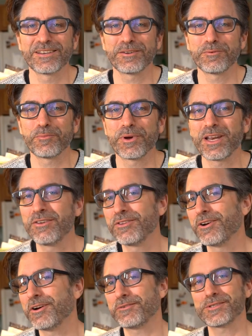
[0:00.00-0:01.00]
But even
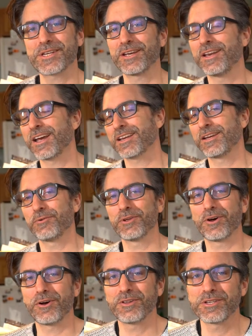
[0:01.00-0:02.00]
though I was connecting with
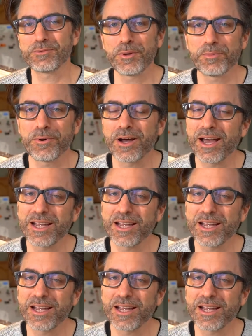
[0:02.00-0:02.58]
all these people,